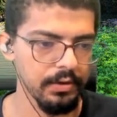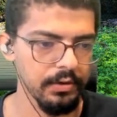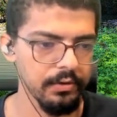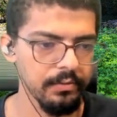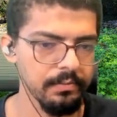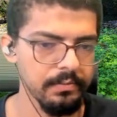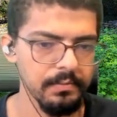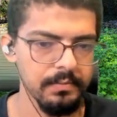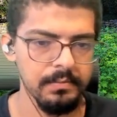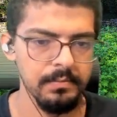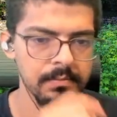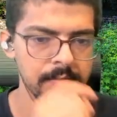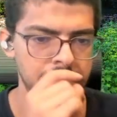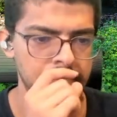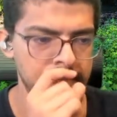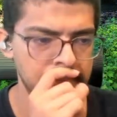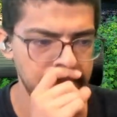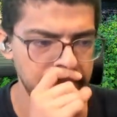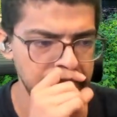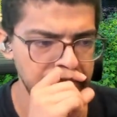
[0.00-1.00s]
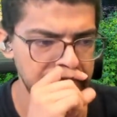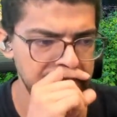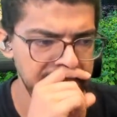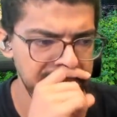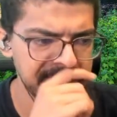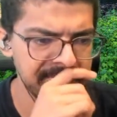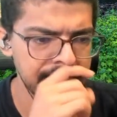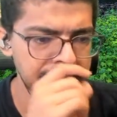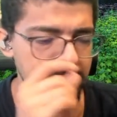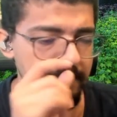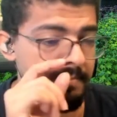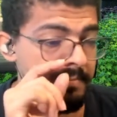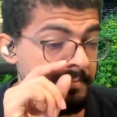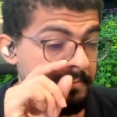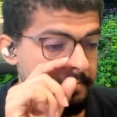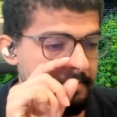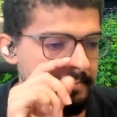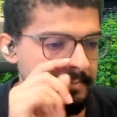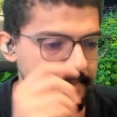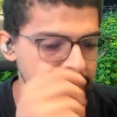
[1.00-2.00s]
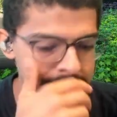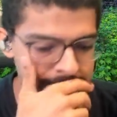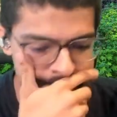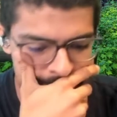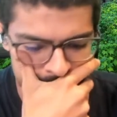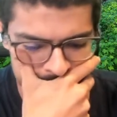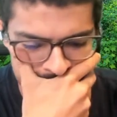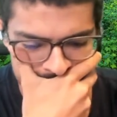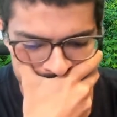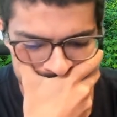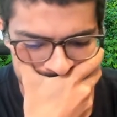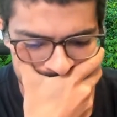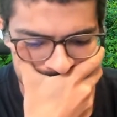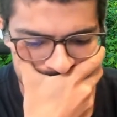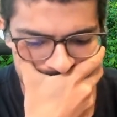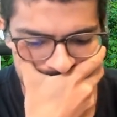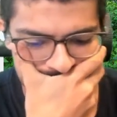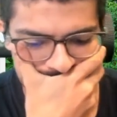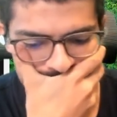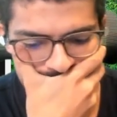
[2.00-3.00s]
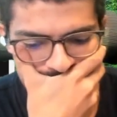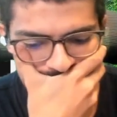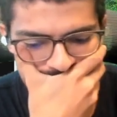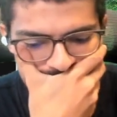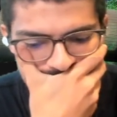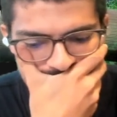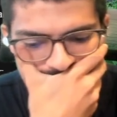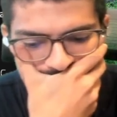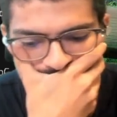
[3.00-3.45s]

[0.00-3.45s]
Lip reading: applications used by industries including telemedicine,